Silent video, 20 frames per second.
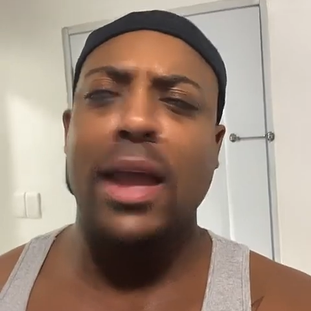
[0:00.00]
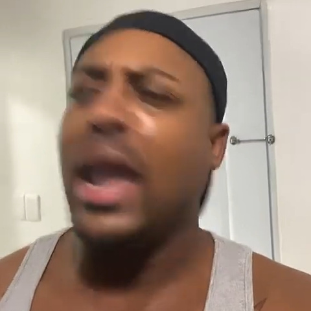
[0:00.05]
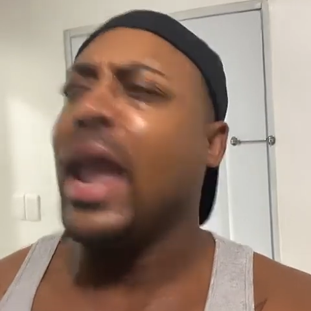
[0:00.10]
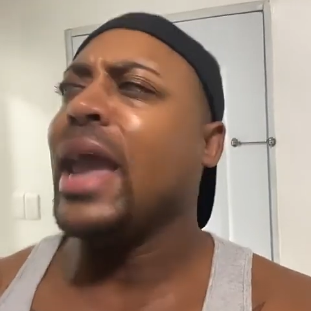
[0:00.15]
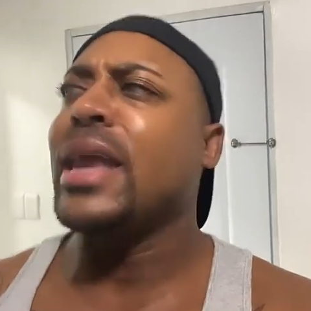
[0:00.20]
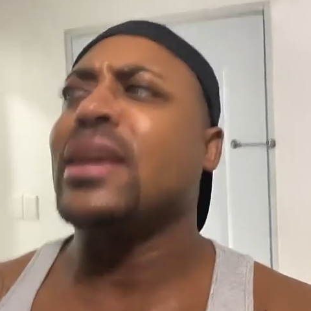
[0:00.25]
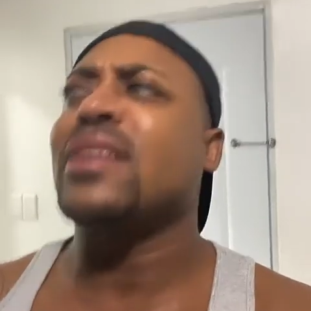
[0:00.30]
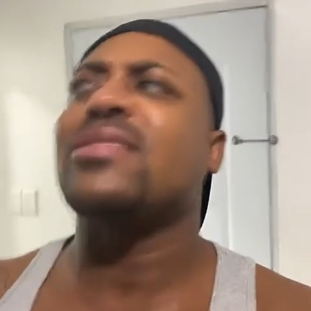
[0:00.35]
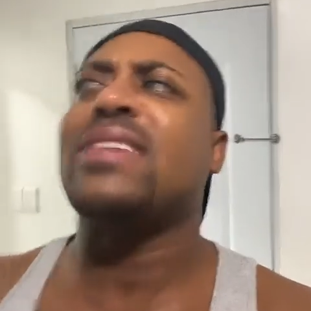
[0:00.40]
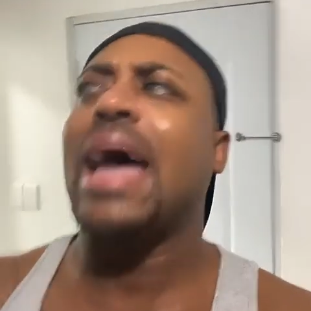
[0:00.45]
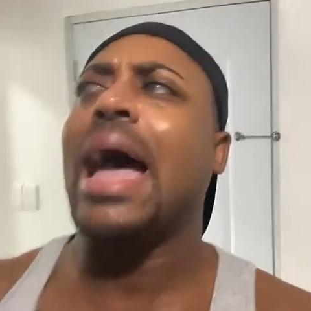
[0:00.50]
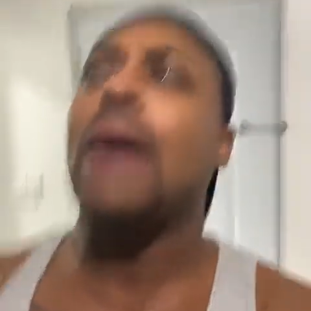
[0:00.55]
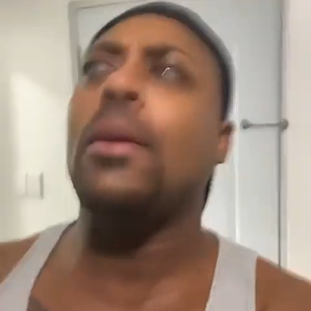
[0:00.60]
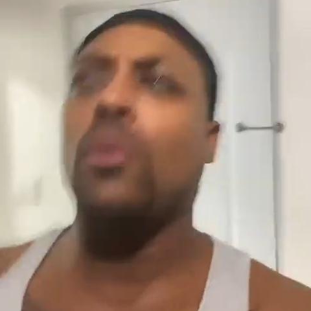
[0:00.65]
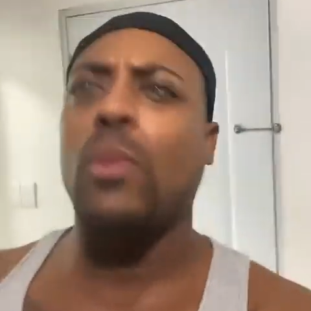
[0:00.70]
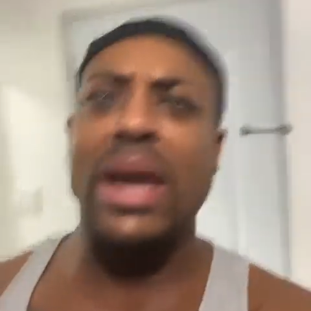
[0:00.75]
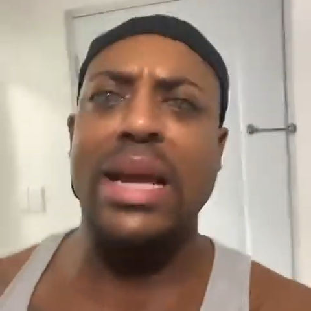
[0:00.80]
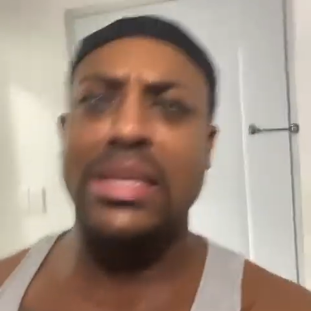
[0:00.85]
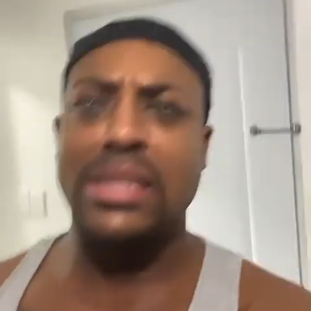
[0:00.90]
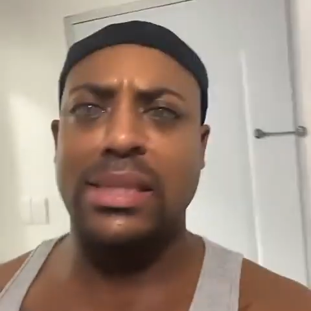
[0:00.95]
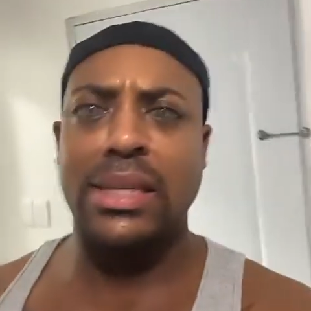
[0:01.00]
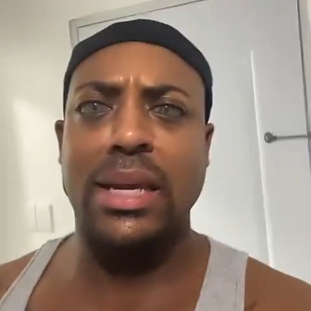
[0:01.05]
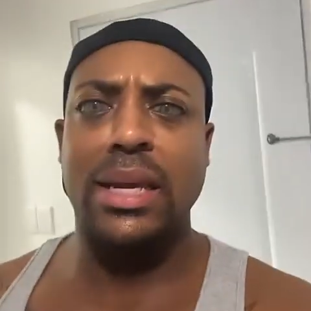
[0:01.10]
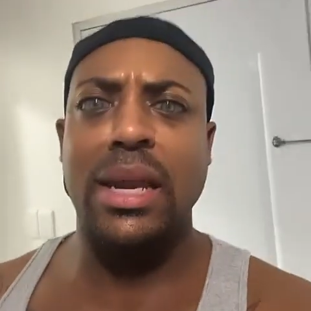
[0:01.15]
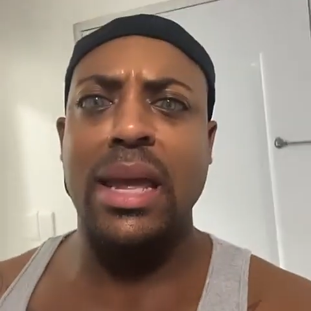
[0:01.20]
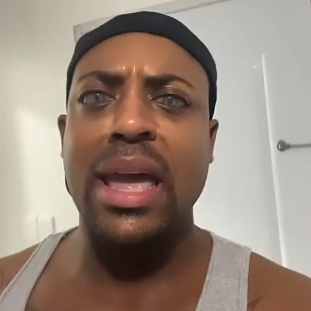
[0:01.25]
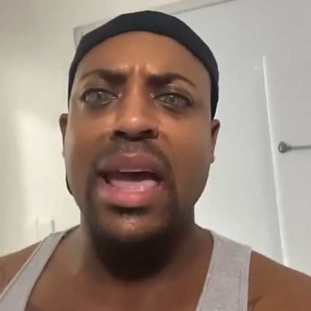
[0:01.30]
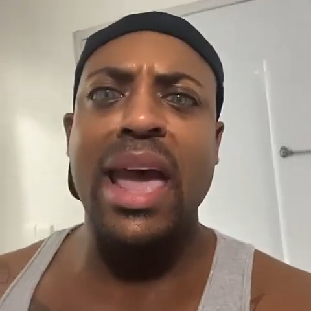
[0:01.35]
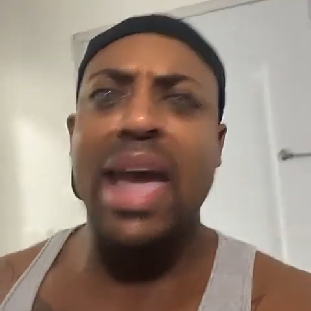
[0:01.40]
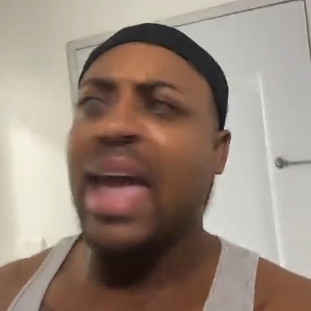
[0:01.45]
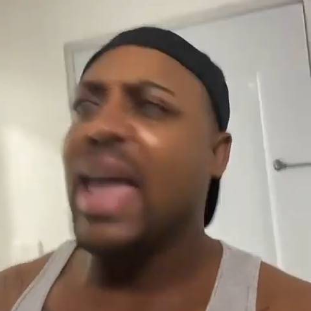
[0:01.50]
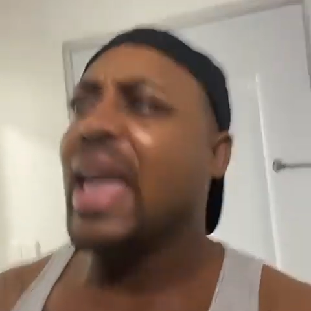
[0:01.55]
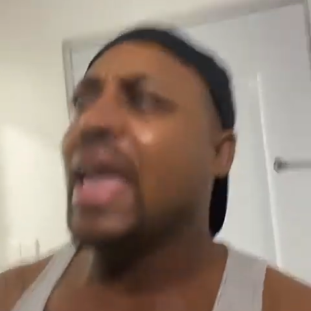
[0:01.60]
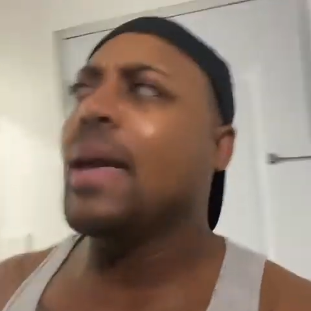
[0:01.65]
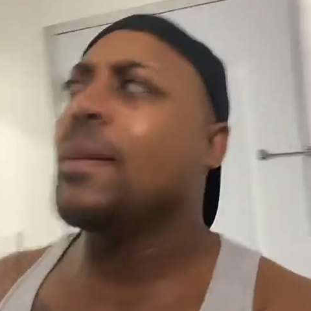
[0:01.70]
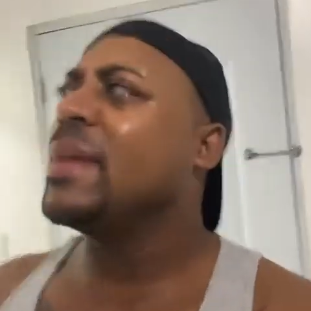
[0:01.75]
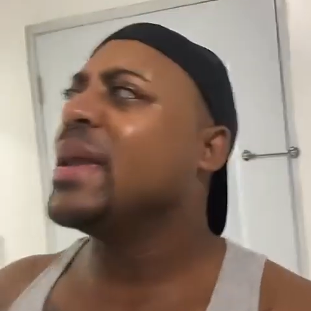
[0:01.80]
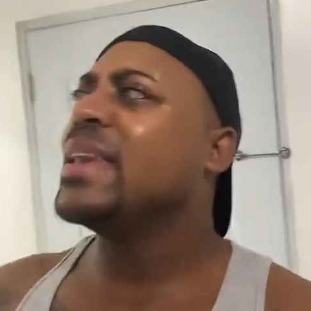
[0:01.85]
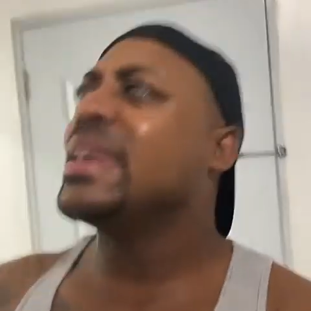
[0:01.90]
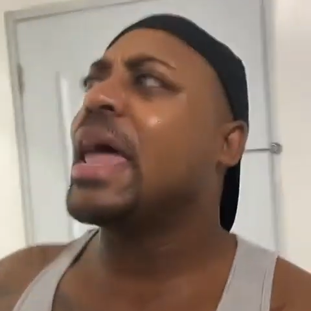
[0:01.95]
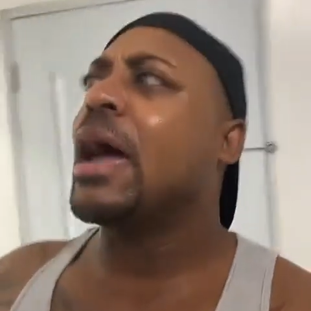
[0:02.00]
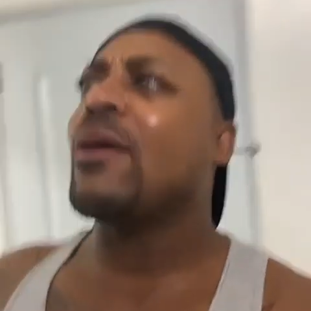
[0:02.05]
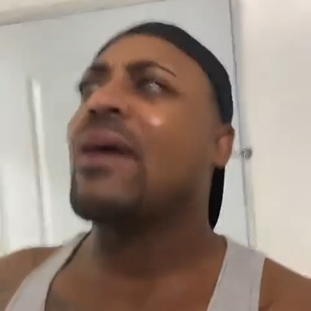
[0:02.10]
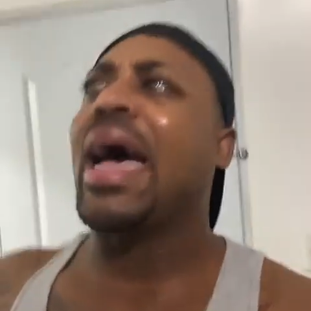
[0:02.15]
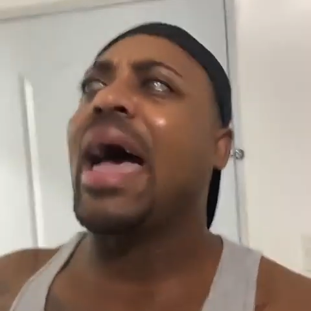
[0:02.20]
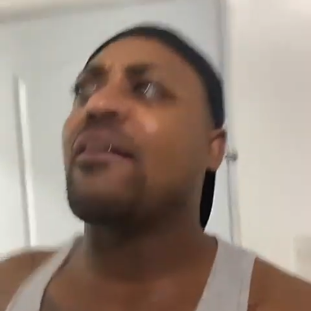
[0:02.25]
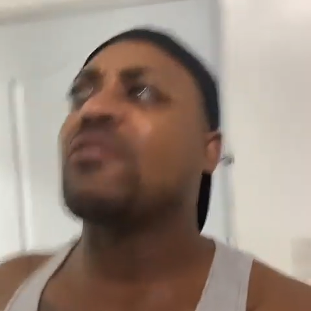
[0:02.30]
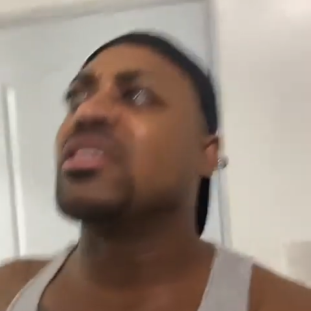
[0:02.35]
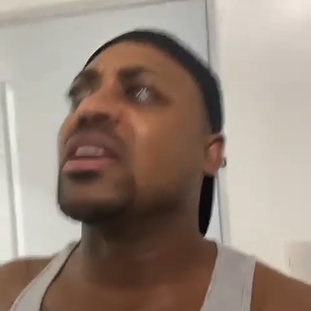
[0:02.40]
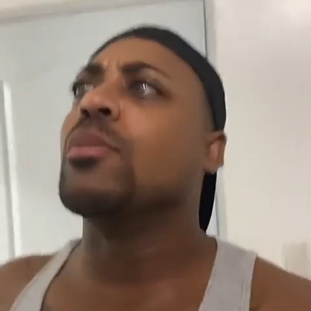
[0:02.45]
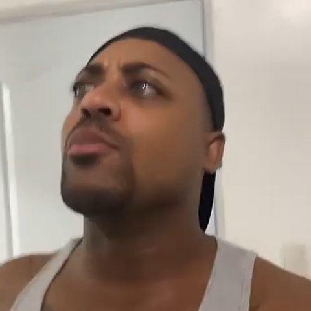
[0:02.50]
and the time wasted, and me now having